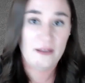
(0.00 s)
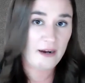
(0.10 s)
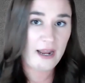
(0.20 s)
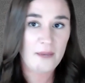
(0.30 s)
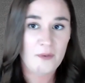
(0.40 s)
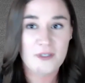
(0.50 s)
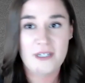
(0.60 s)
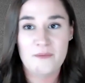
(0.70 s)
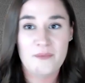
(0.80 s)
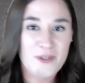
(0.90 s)
they're
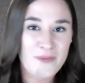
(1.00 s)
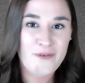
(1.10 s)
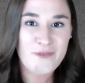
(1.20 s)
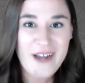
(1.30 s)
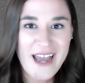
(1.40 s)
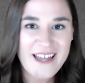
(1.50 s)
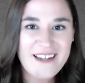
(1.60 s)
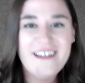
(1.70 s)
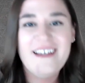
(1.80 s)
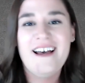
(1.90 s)
able to move their
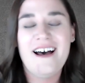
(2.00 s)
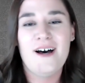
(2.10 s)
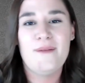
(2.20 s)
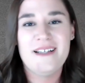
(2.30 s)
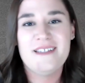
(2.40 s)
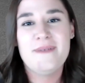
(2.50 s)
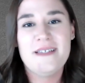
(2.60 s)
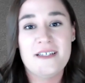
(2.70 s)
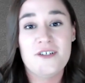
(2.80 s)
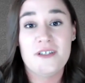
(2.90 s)
head
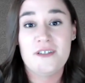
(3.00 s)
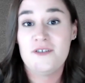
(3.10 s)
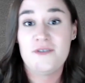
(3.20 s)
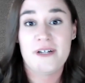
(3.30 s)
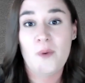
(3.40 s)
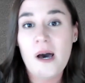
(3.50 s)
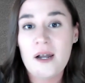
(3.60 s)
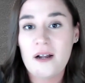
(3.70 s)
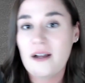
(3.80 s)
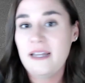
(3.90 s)
into position to drink
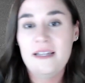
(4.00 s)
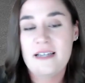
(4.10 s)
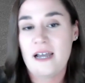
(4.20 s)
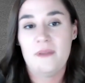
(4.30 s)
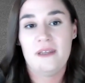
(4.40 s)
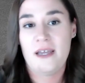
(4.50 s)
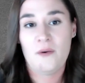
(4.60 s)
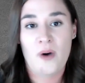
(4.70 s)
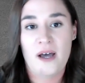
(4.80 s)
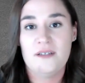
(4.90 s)
water anytime that
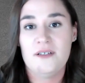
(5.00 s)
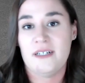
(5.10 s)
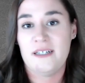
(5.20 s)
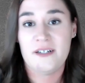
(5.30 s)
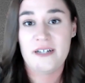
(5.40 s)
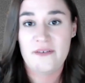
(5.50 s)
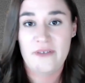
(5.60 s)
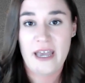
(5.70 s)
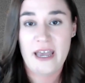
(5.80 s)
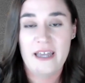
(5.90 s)
they want during their
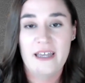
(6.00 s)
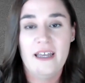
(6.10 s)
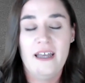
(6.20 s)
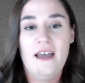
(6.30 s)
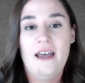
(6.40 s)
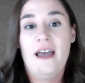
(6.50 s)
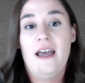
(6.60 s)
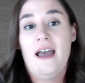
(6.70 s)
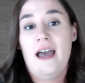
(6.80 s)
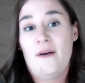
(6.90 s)
EVA.
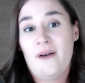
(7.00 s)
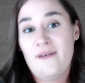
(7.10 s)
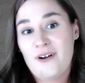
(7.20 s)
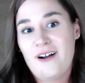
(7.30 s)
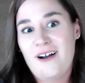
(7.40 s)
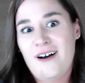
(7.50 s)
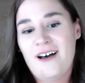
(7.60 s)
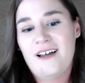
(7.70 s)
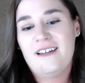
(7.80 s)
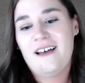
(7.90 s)
However,
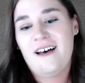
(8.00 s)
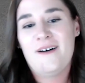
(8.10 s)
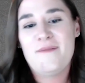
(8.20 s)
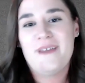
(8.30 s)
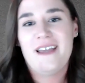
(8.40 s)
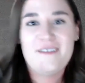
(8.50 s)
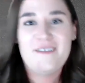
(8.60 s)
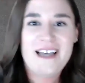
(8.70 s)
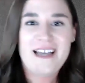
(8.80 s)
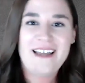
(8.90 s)
on
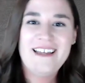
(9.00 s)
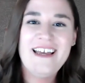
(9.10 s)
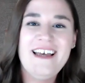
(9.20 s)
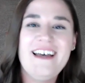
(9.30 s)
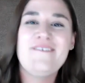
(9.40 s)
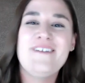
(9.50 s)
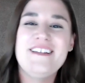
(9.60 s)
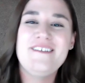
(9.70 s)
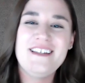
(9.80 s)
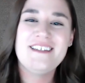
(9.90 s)
the other side,
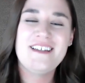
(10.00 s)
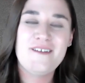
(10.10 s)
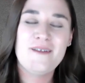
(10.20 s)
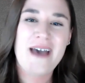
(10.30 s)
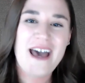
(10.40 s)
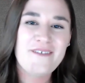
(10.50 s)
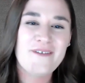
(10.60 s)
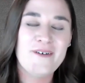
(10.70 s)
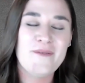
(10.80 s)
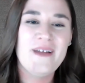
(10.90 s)
when you need to go to the
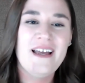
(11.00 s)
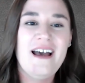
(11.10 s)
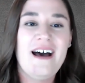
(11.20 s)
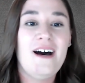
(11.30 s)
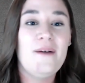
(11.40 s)
bathroom,